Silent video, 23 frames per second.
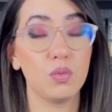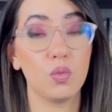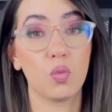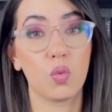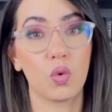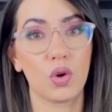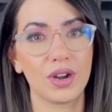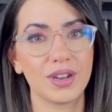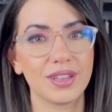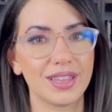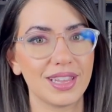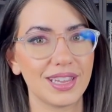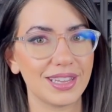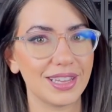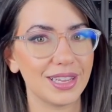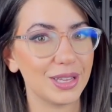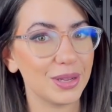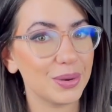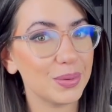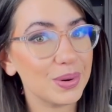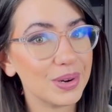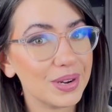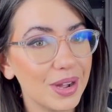weren't thinking
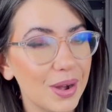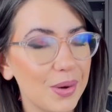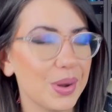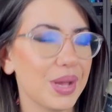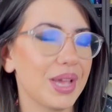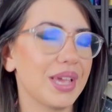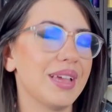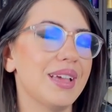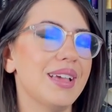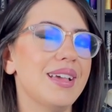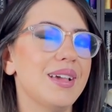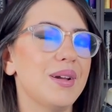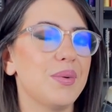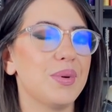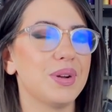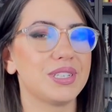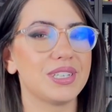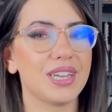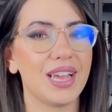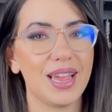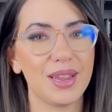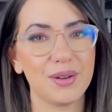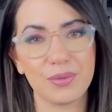you were going,
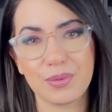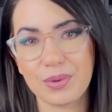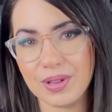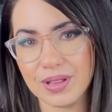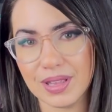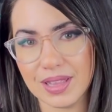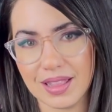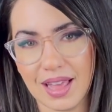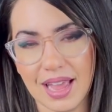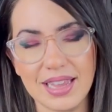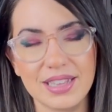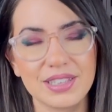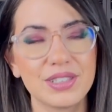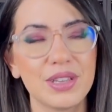which I really like.